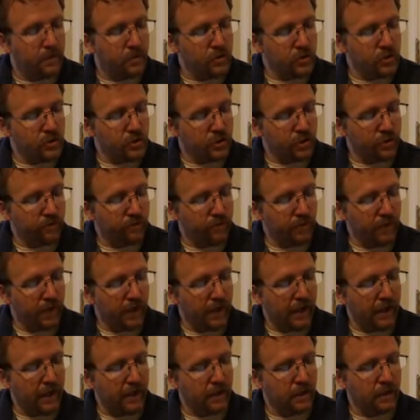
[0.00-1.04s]
G
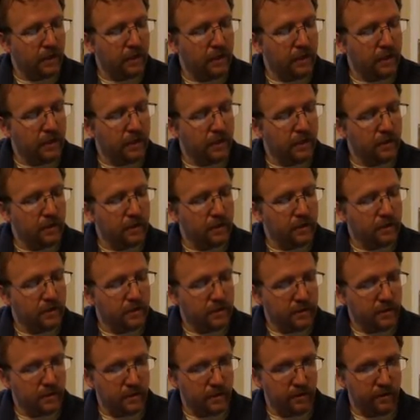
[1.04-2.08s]
flat,
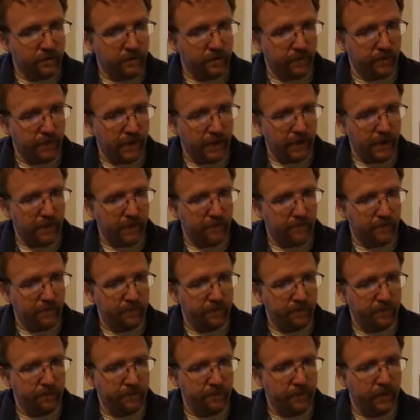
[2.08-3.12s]
D flat.
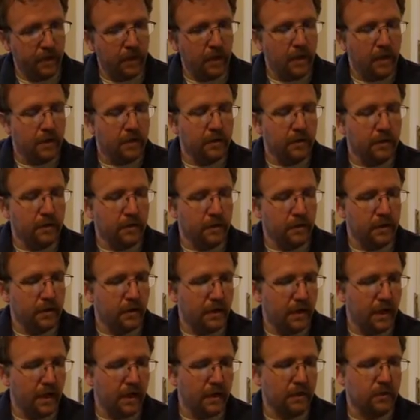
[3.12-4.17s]
Then the
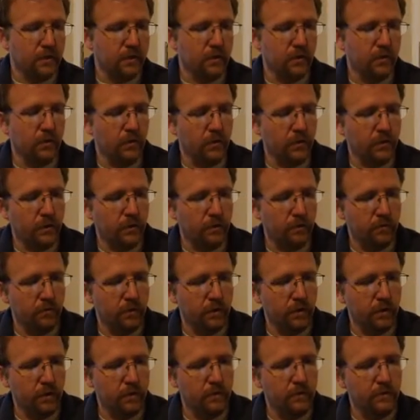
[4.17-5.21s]
next chord that we
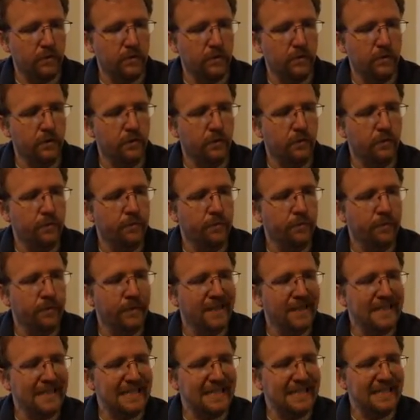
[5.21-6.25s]
go to
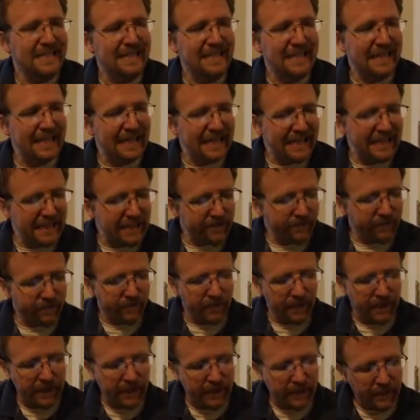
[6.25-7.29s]
is an E
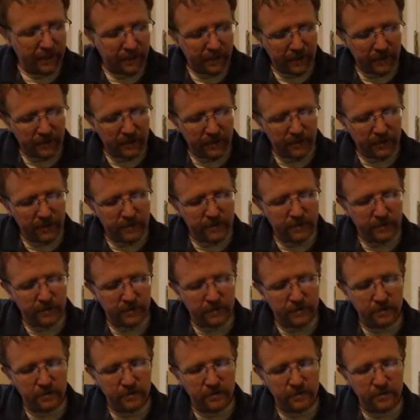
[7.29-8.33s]
flat, and that's
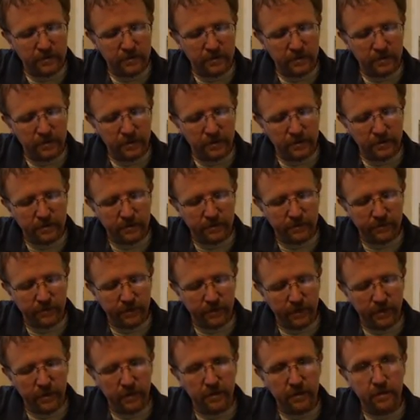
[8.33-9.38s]
on the 6th
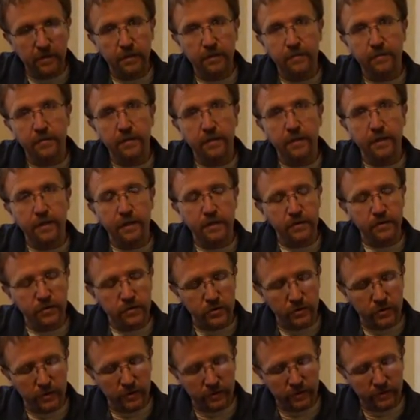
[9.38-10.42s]
fret of the A
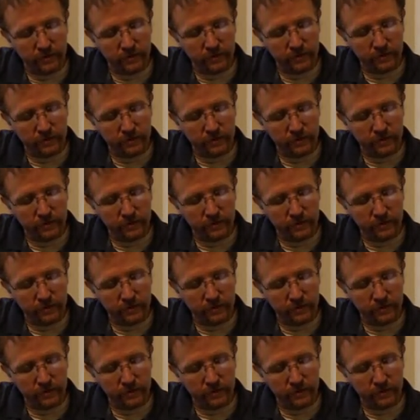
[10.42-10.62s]
string.